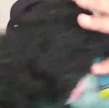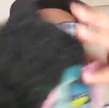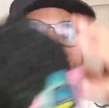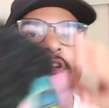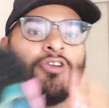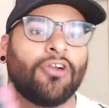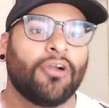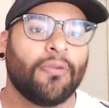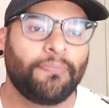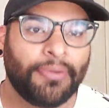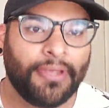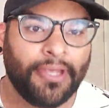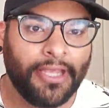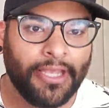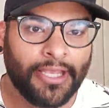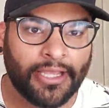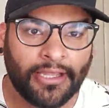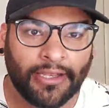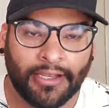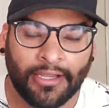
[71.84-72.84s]
a
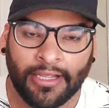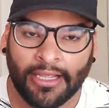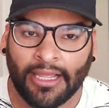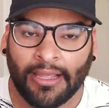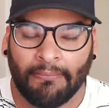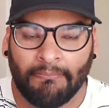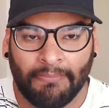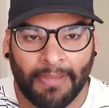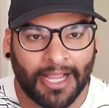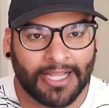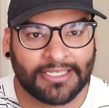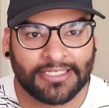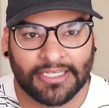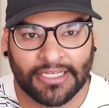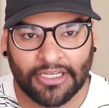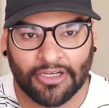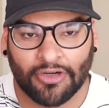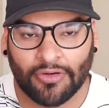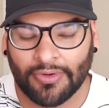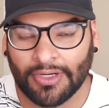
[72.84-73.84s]
European,
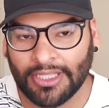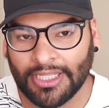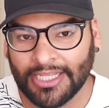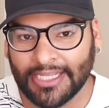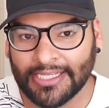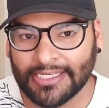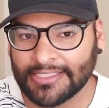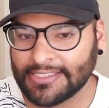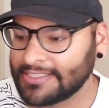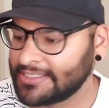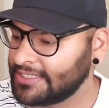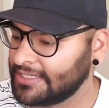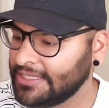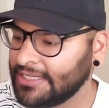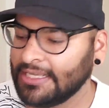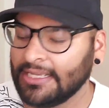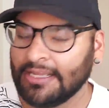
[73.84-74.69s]
Mexico released